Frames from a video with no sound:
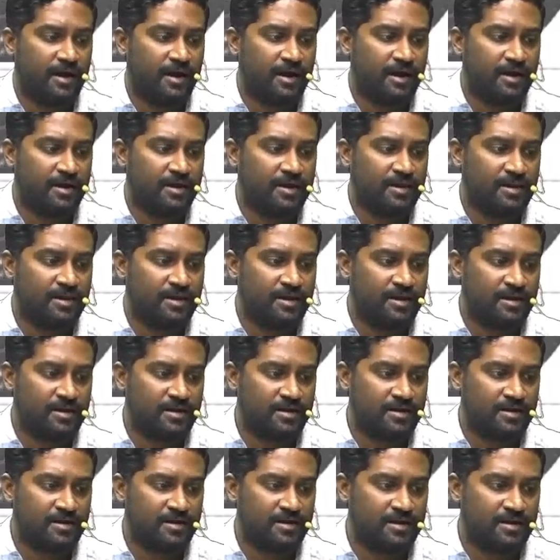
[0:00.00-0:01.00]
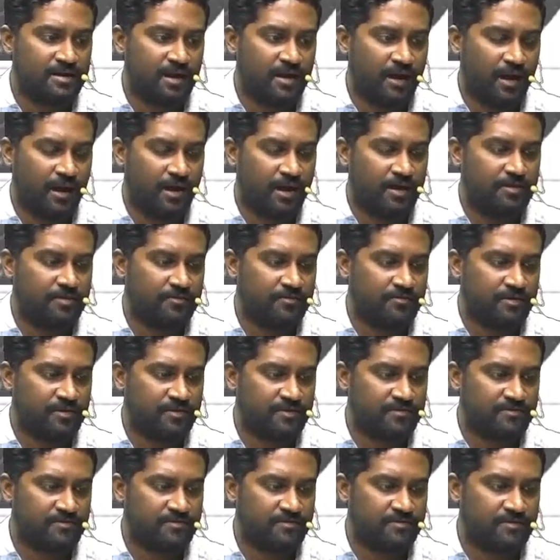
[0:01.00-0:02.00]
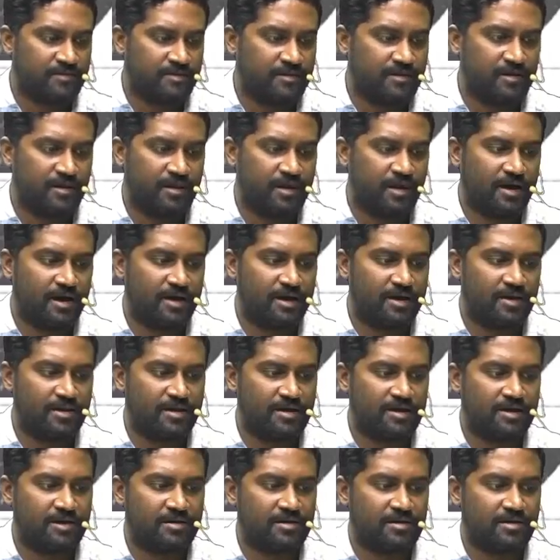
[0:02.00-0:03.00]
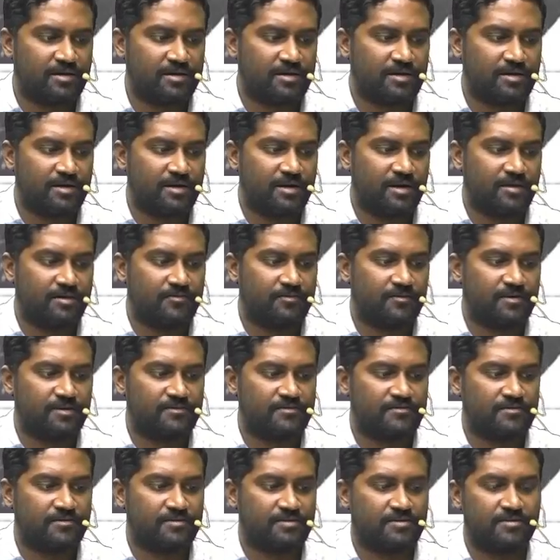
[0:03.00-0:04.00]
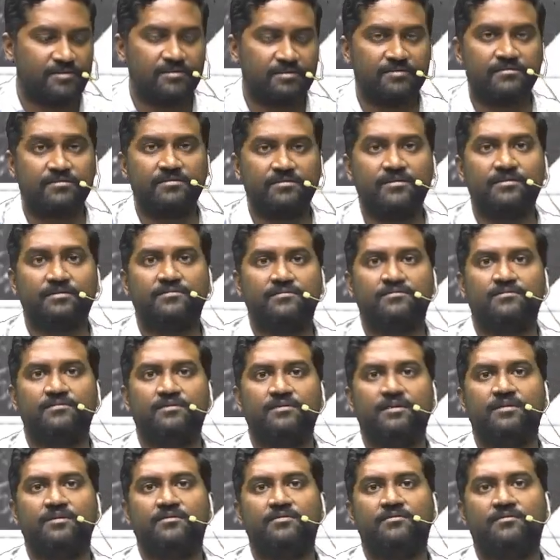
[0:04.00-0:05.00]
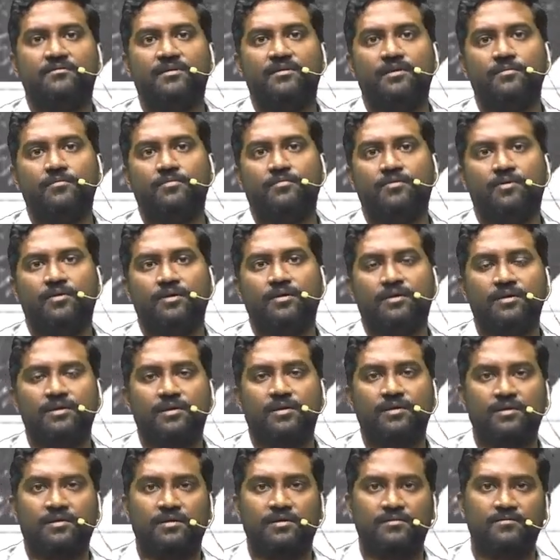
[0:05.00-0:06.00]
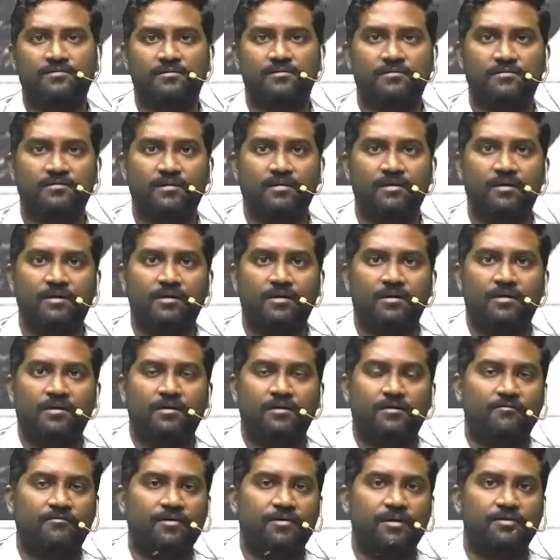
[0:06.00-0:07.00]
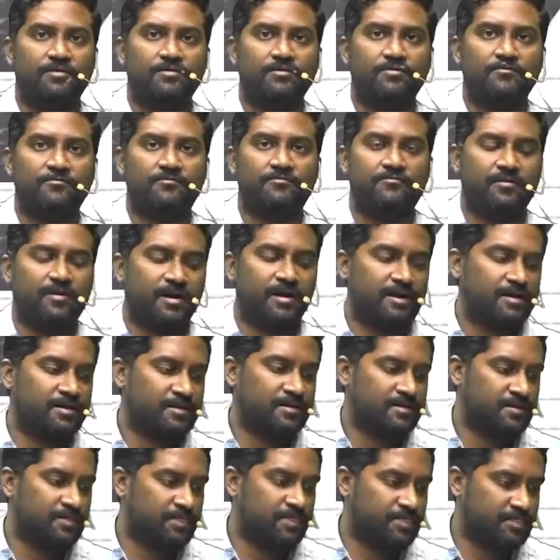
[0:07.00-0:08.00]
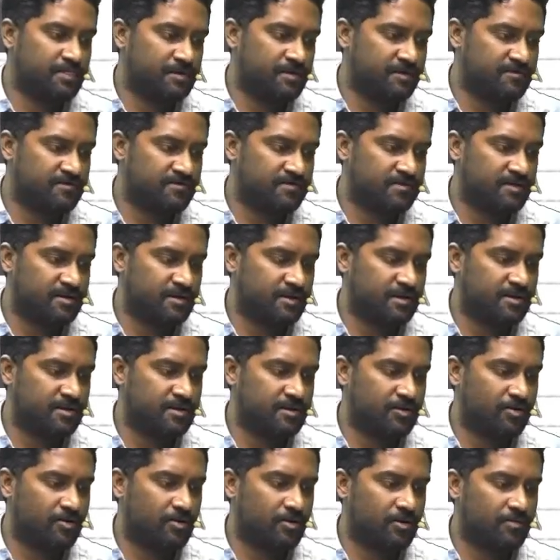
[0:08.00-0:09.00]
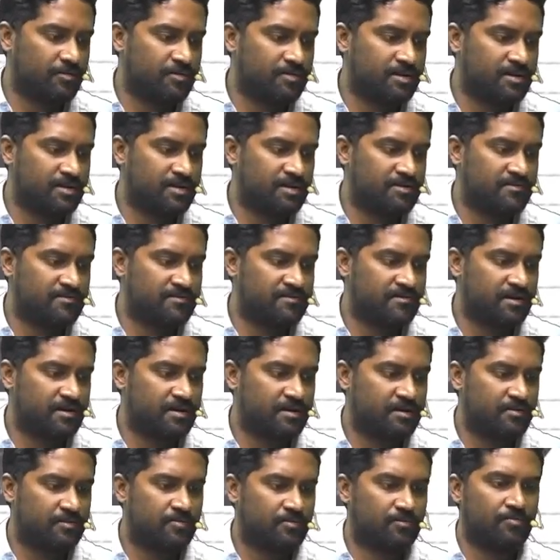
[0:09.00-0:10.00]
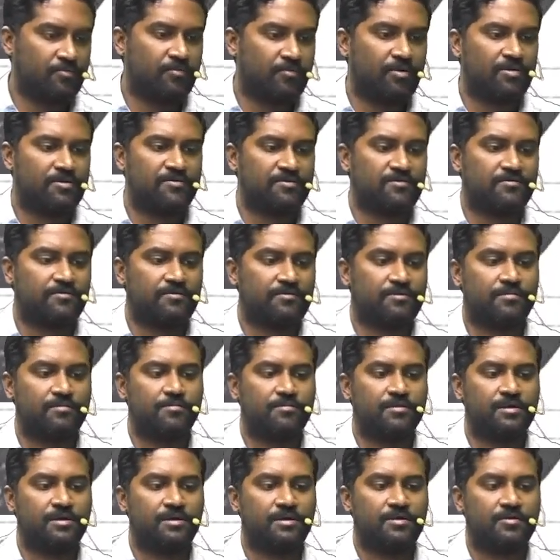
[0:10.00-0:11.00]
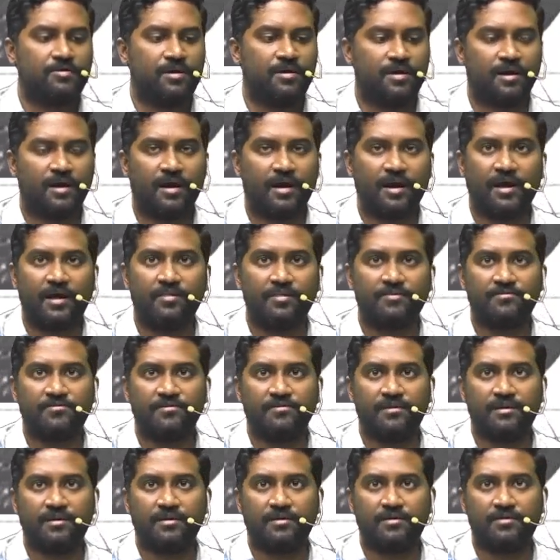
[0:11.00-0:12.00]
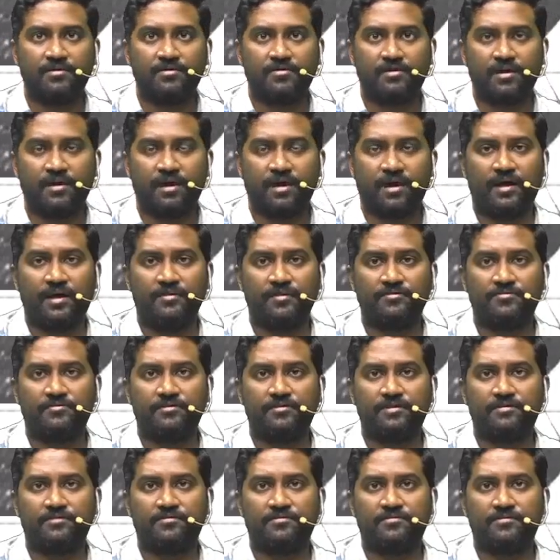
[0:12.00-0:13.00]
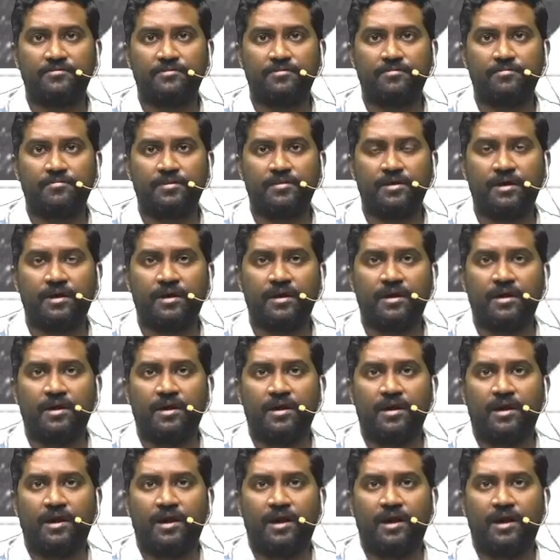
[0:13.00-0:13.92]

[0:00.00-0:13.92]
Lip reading: dilated airways, So this is central bronchiectasis. When you find this in combination, what should be your answer? Your answer should be